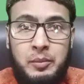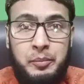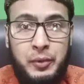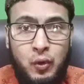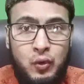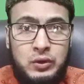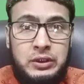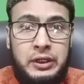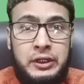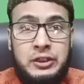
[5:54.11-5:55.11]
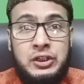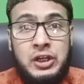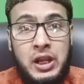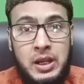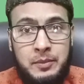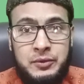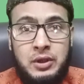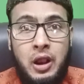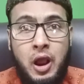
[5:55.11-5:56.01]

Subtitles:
because it shapes